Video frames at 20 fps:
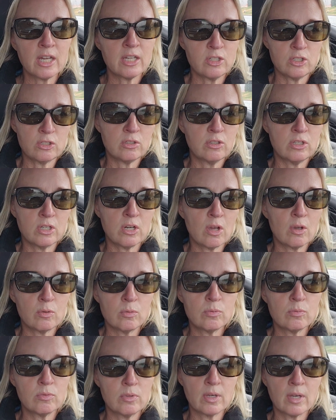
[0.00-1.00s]
and you know,
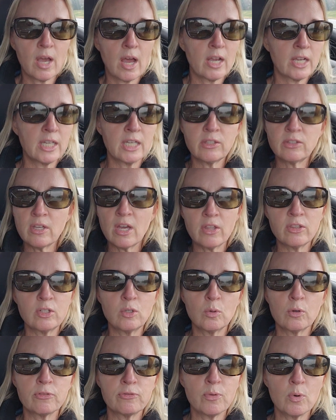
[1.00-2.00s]
Get the other
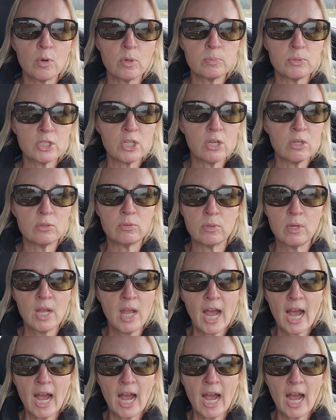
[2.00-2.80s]
door for them too.